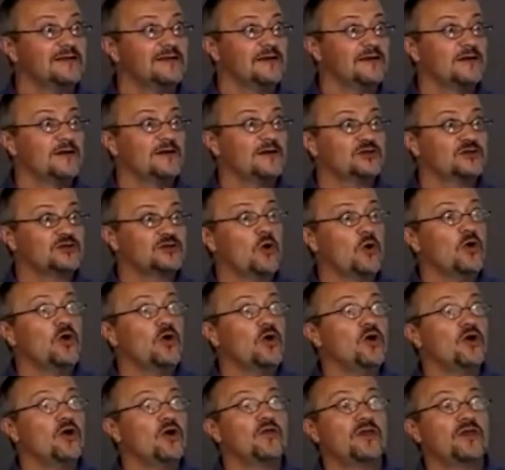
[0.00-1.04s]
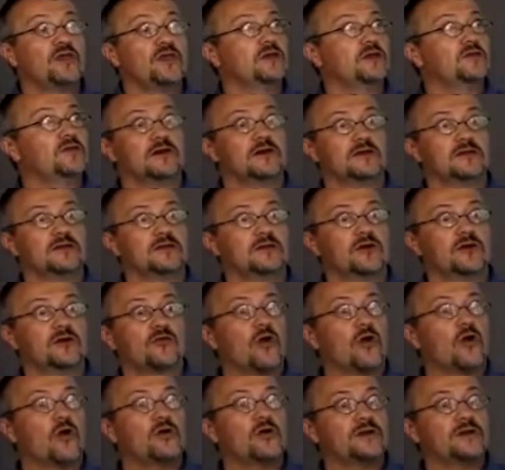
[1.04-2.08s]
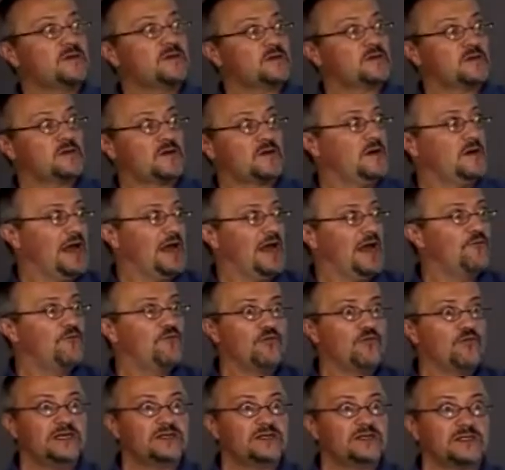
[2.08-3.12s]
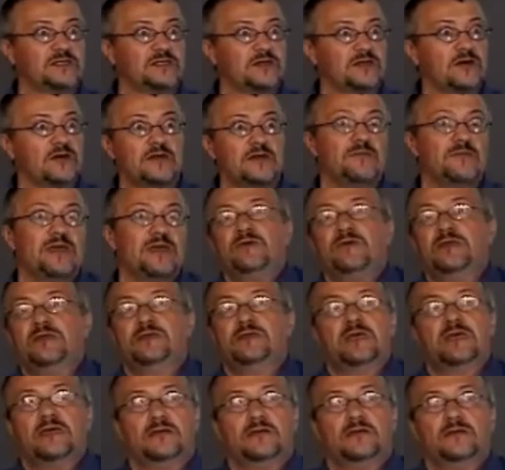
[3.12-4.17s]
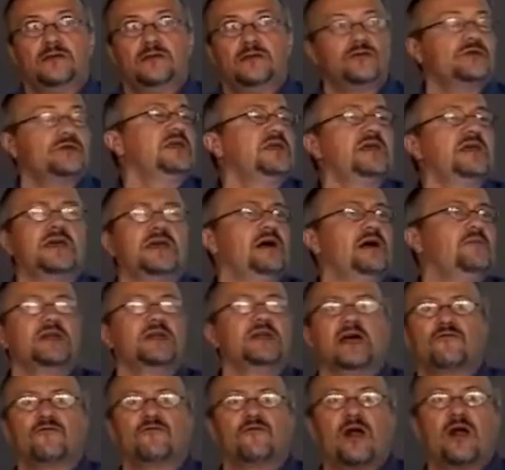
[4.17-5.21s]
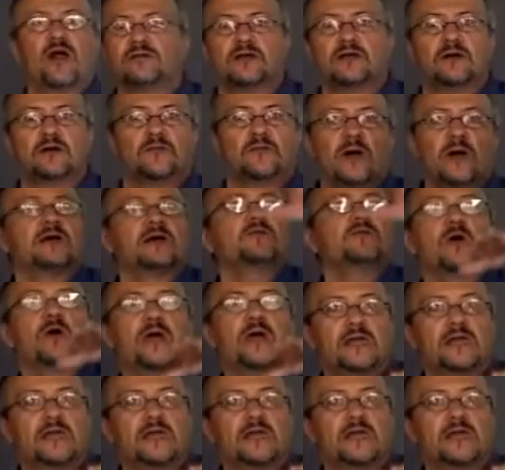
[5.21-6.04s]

So the, the, the grower that's going to have weeds starting, maybe they, they're thinking, I'm going to have Roundup, I can wait.